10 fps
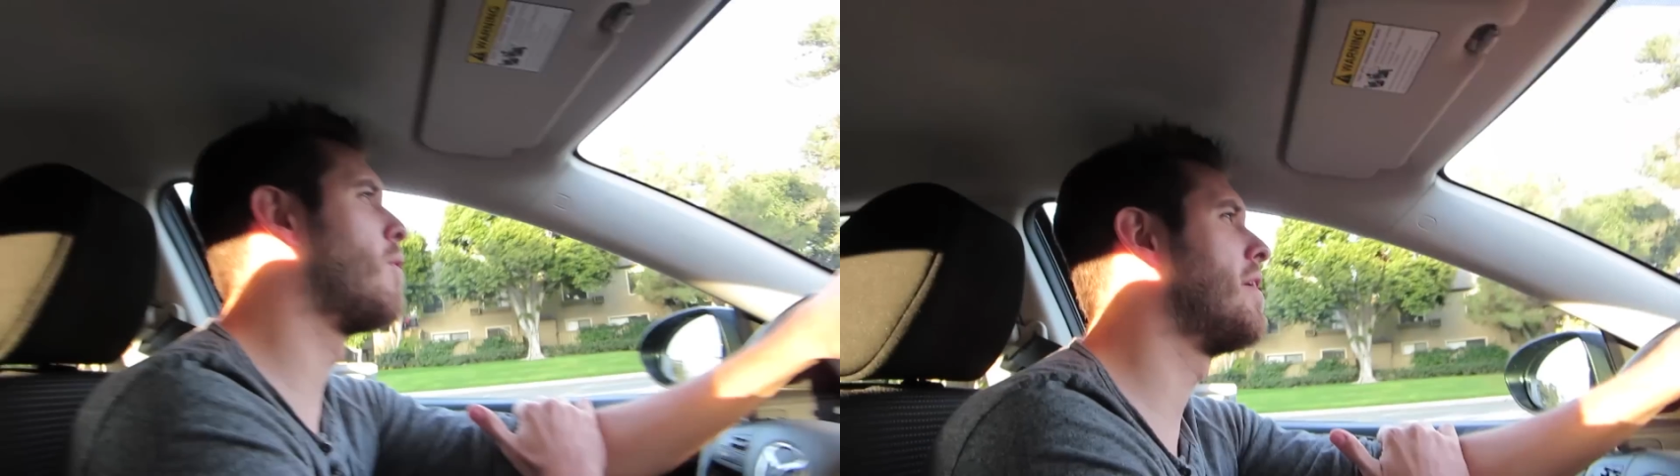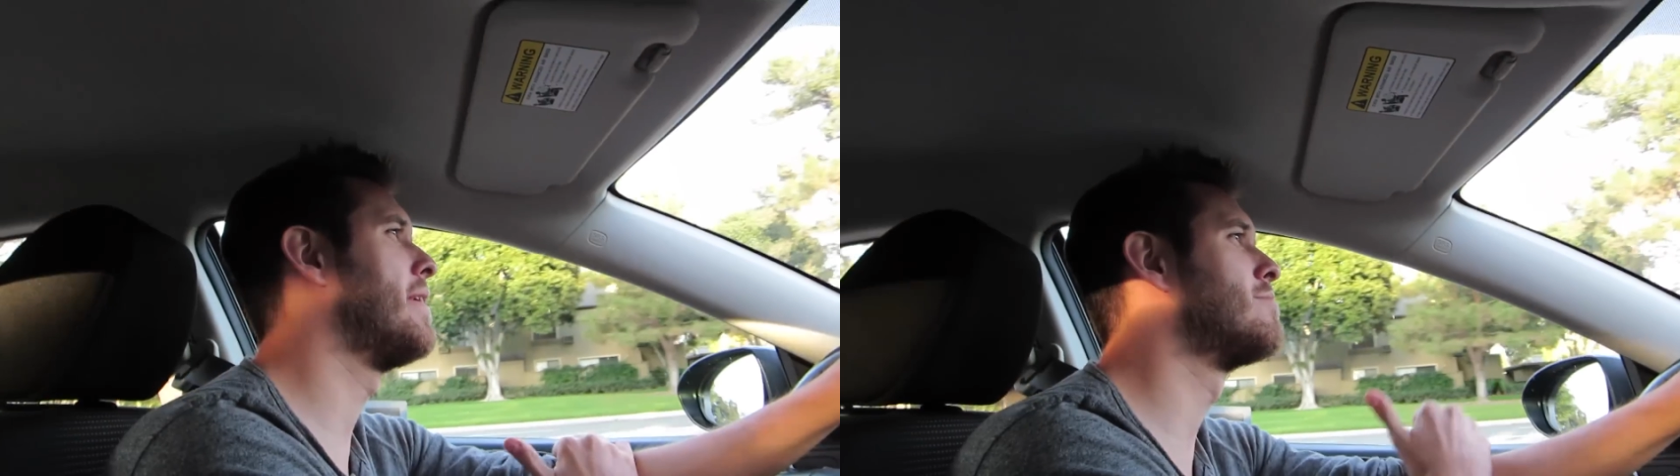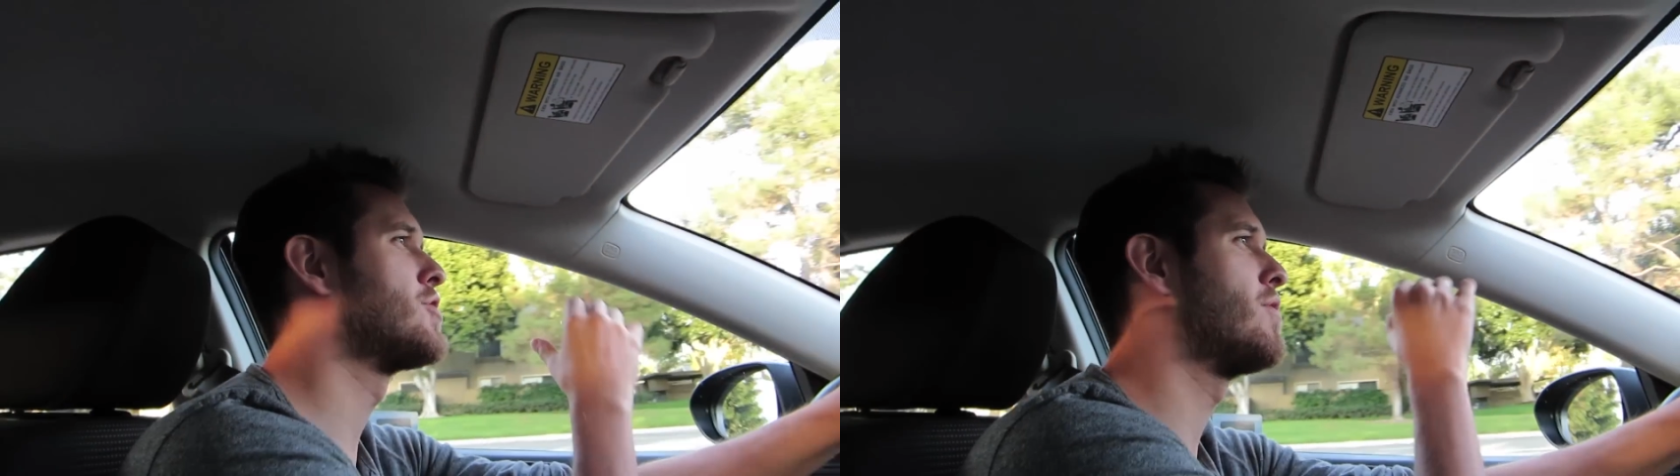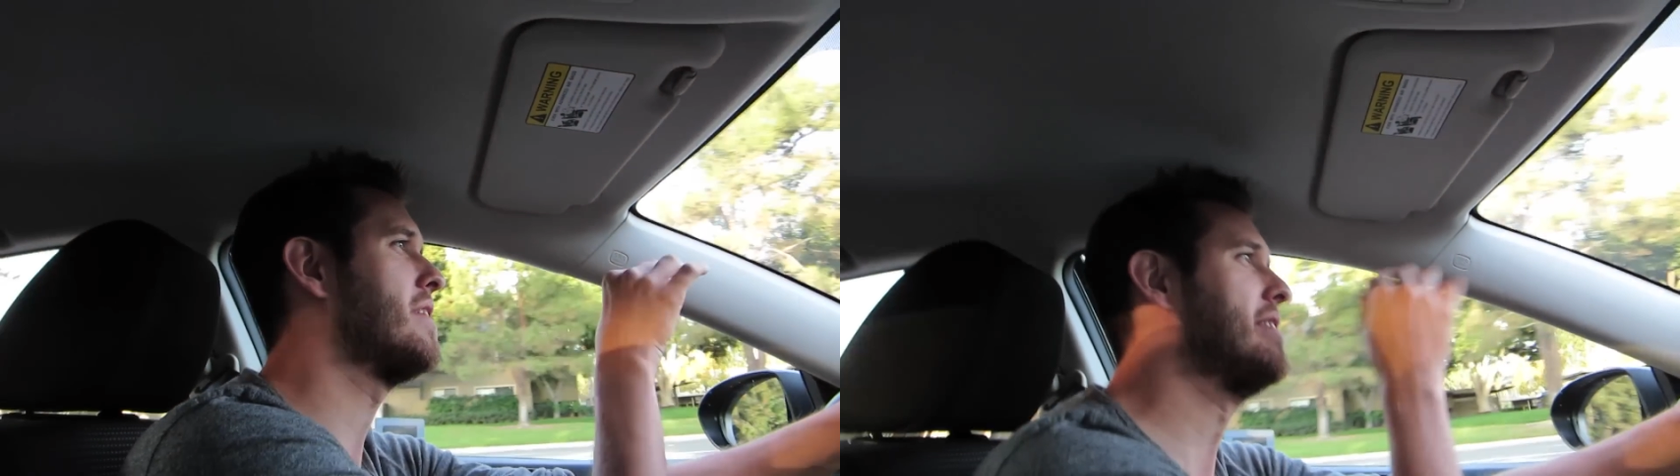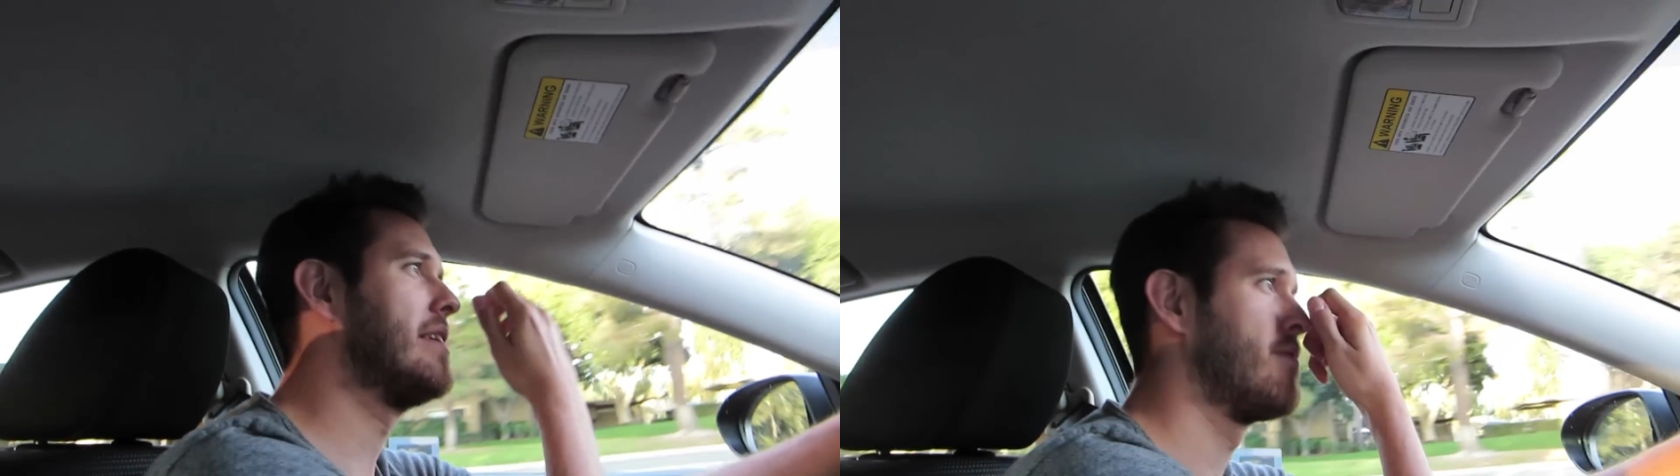one. They were showing
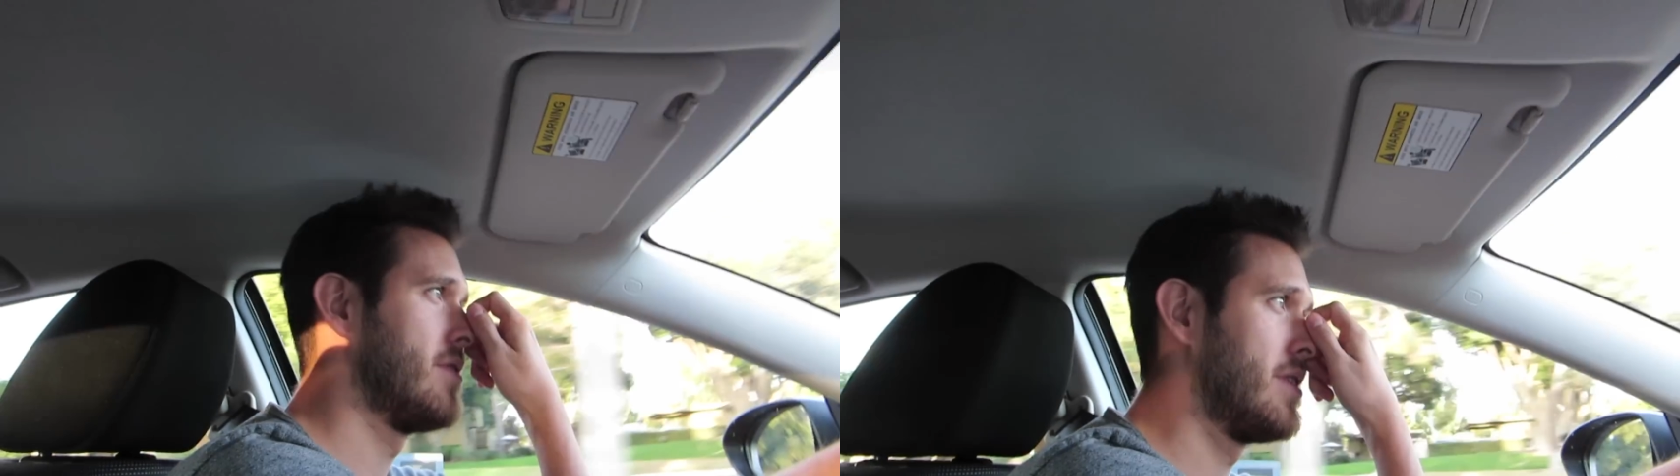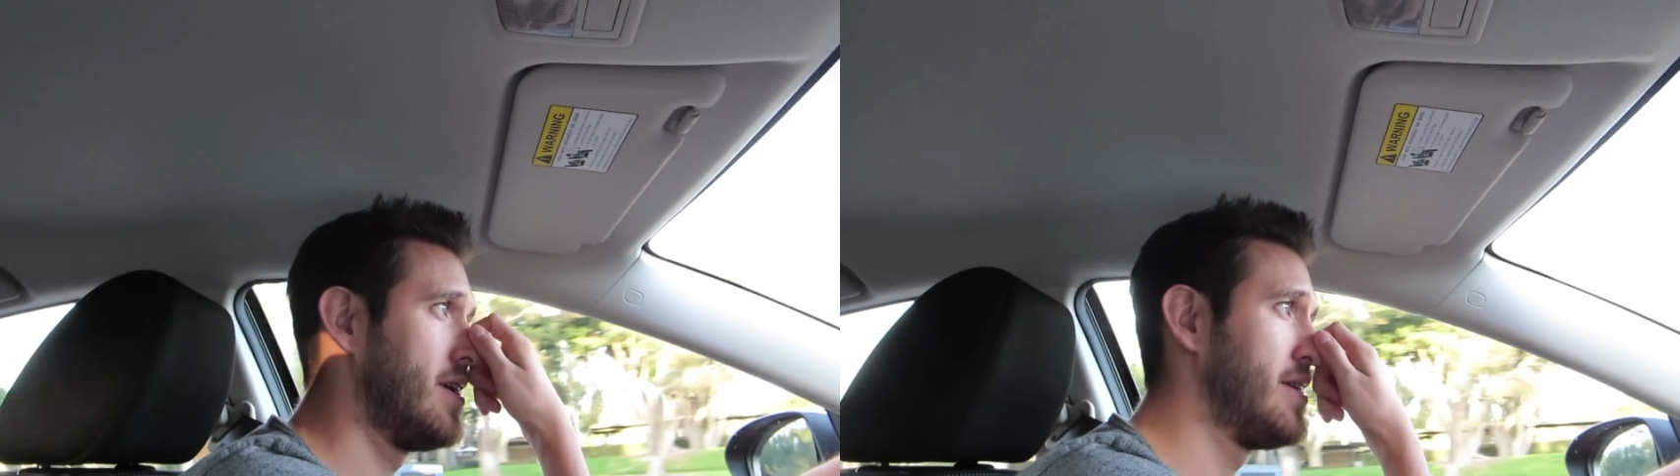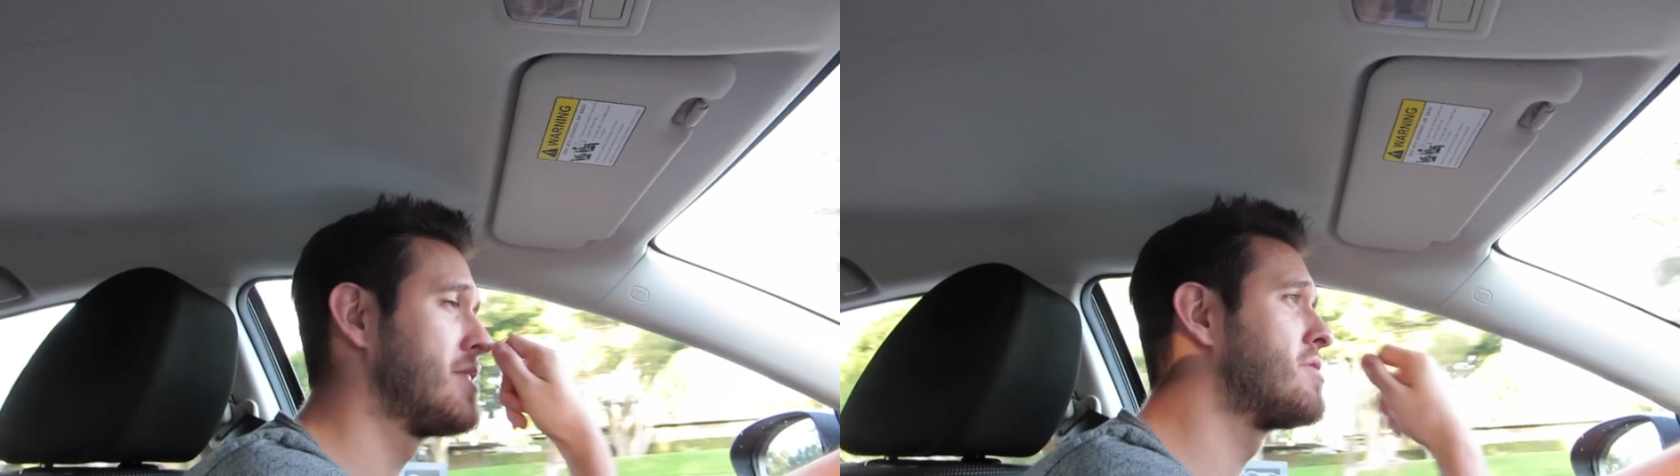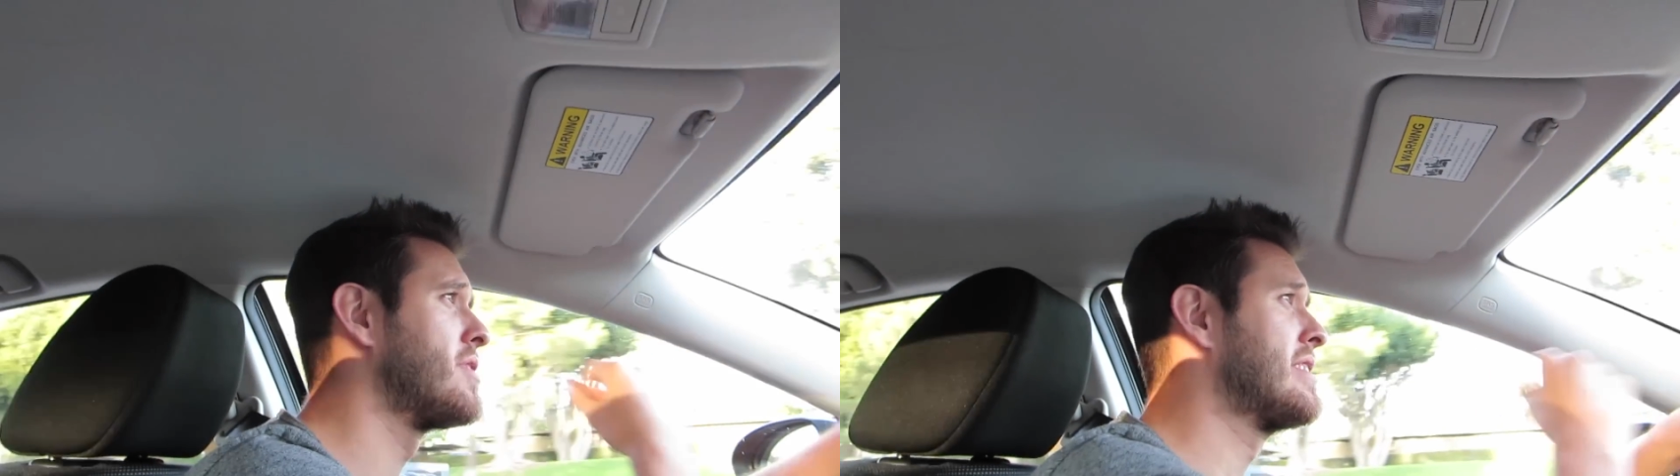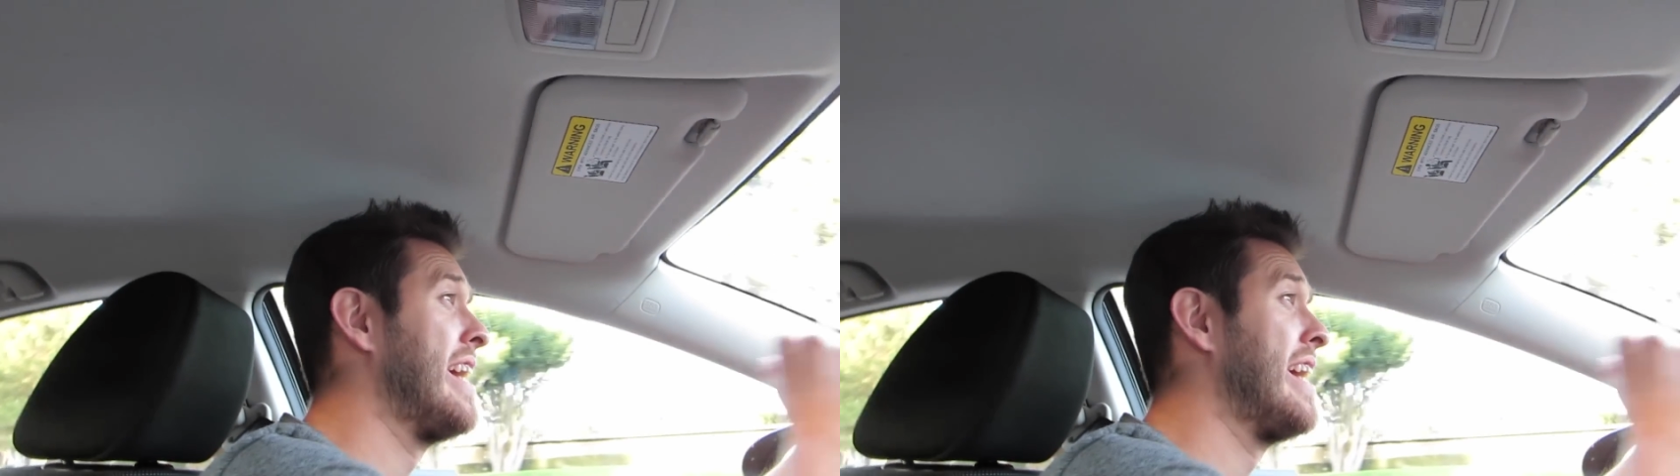like the different districts.